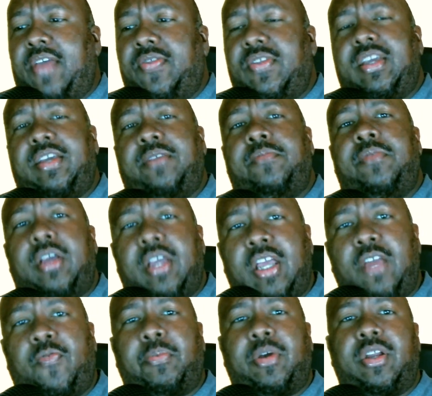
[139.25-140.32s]
And then
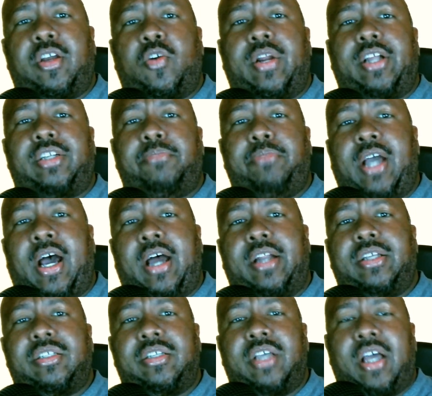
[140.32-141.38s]
if I'm going to go and actually be
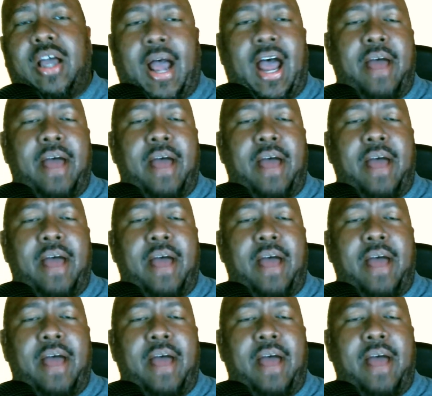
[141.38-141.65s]
honest,